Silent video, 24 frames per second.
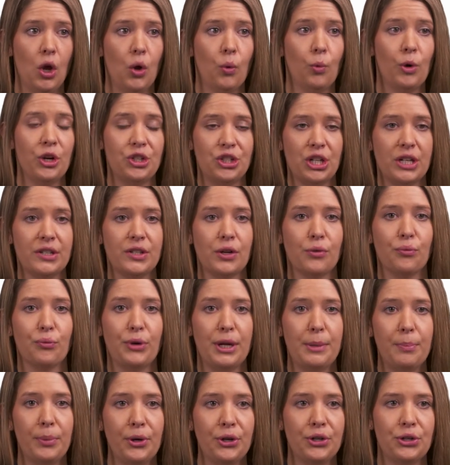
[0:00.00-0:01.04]
which is a
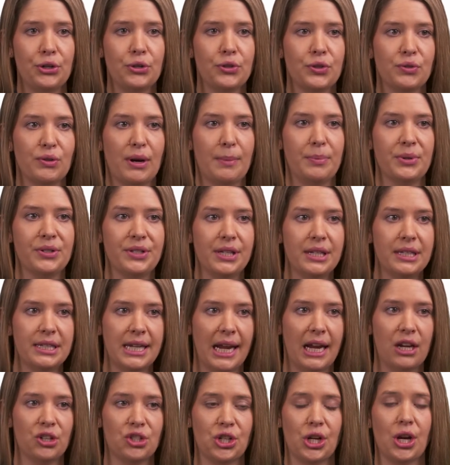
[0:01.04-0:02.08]
reproduced
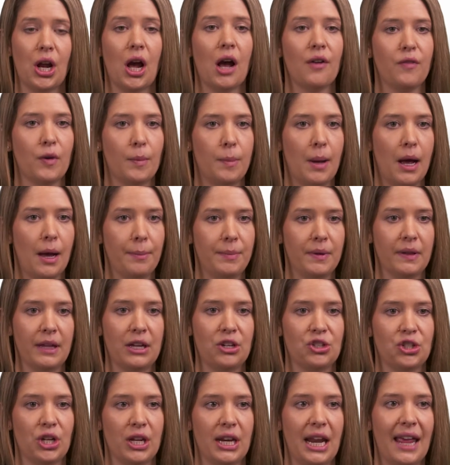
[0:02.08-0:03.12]
representation of a
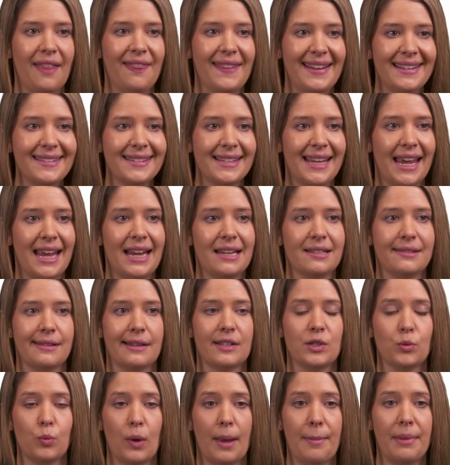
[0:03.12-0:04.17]
population. In this case,
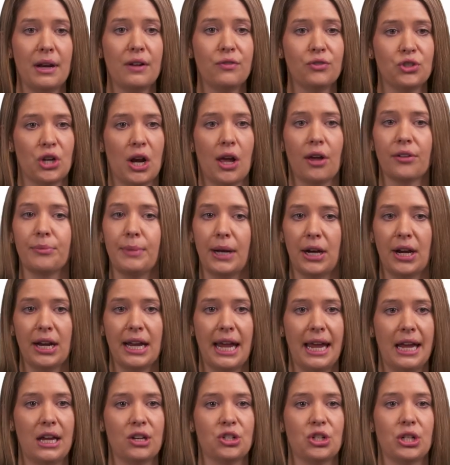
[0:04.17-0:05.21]
it's women of childbearing
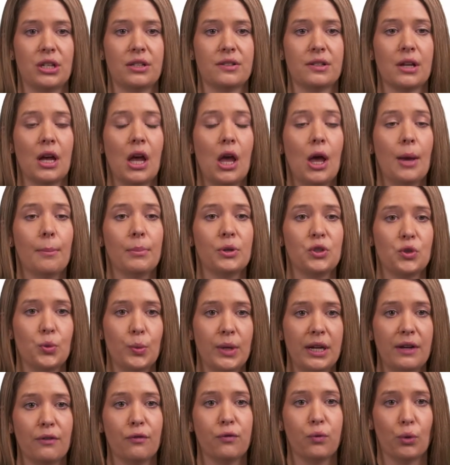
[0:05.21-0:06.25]
ages
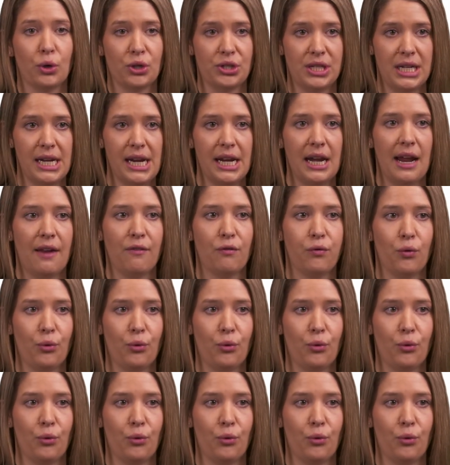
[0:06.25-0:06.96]
between fourteen and